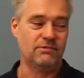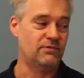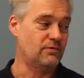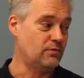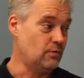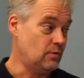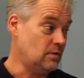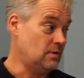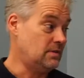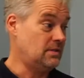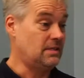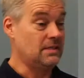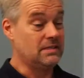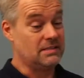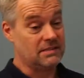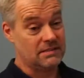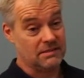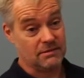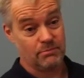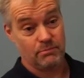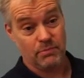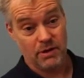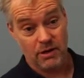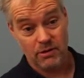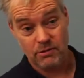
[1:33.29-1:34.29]
Of course, this is
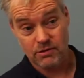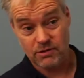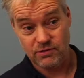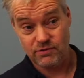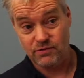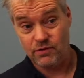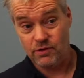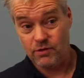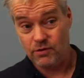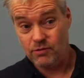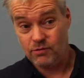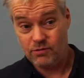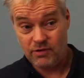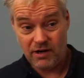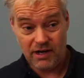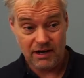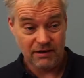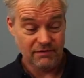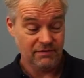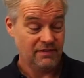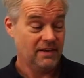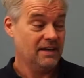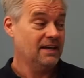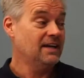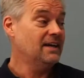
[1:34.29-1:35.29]
a Paris
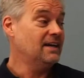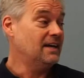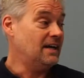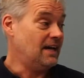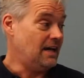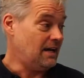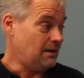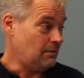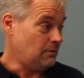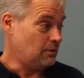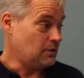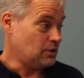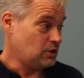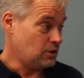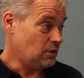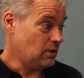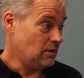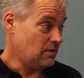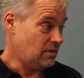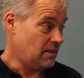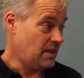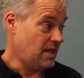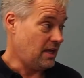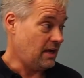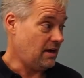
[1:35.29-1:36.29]
photograph, or
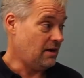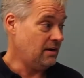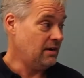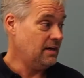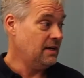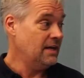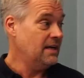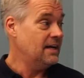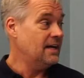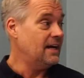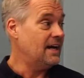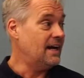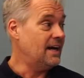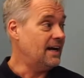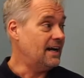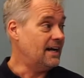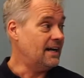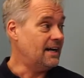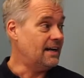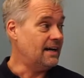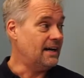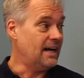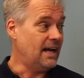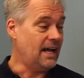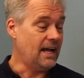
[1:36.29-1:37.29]
shot there.
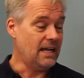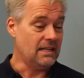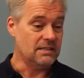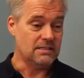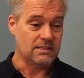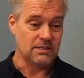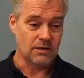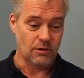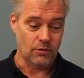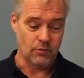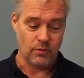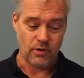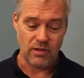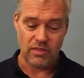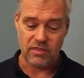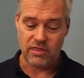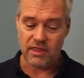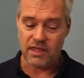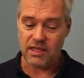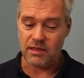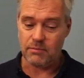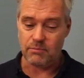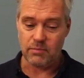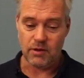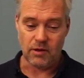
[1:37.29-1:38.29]
And so we
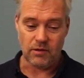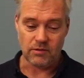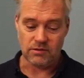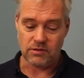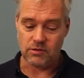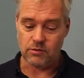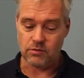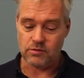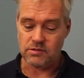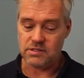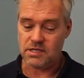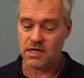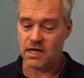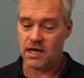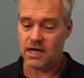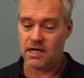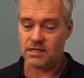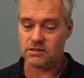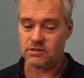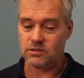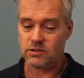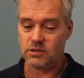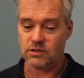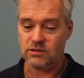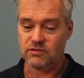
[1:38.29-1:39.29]
think about
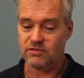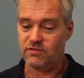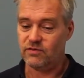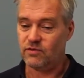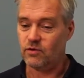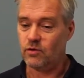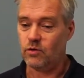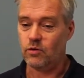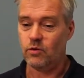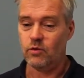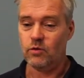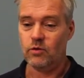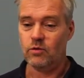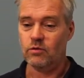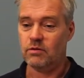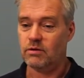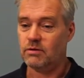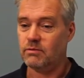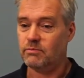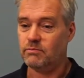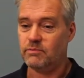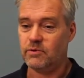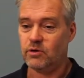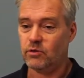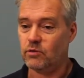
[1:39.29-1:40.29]
Godard,
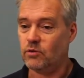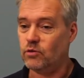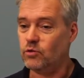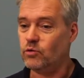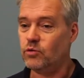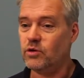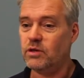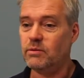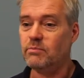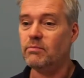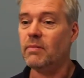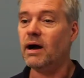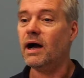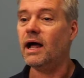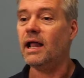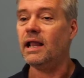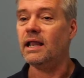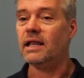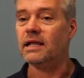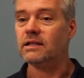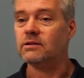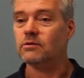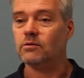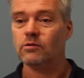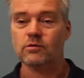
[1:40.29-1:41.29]
Truffaut, Louis
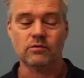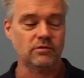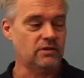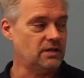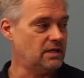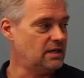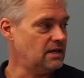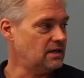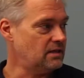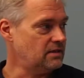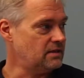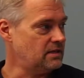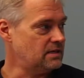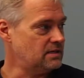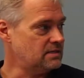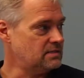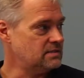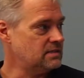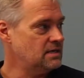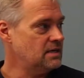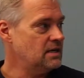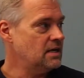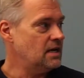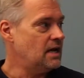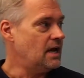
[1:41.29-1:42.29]
Malle, and all the
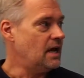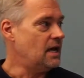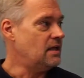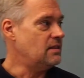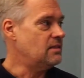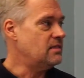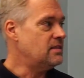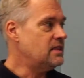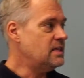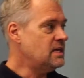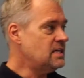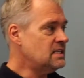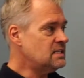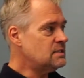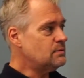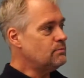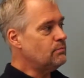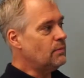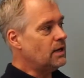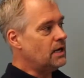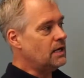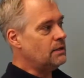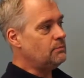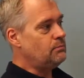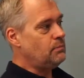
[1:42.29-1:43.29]
others. And this
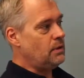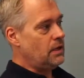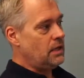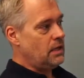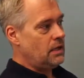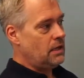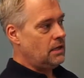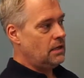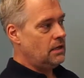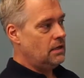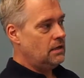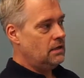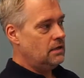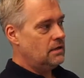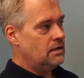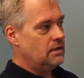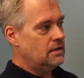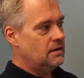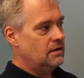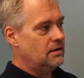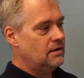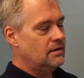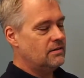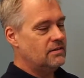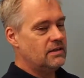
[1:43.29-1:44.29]
might be
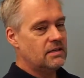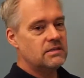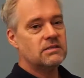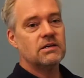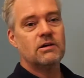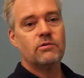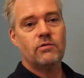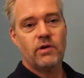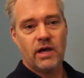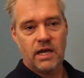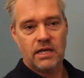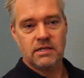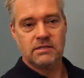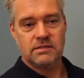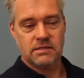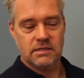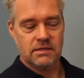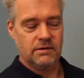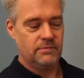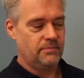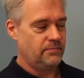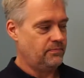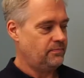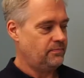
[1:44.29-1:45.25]
the director.